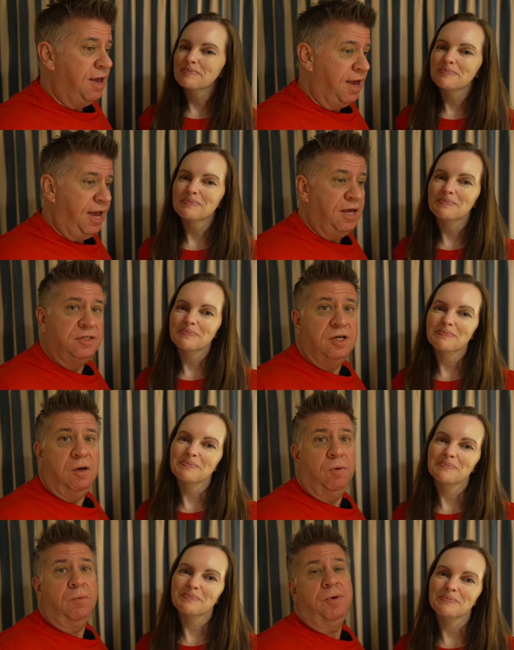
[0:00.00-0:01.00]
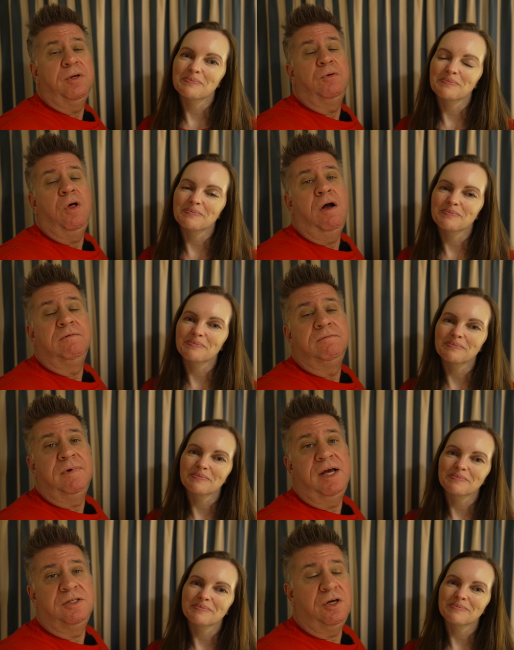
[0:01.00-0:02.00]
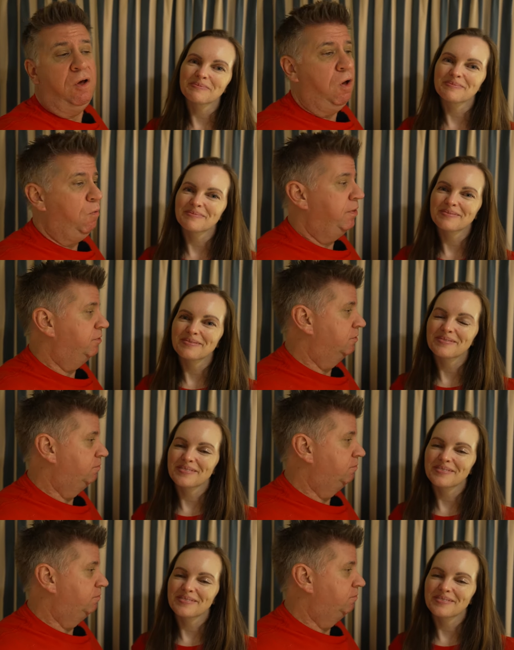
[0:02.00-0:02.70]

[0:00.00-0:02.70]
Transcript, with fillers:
Speaker 1: and uh, we're gonna bring you along as uh, always.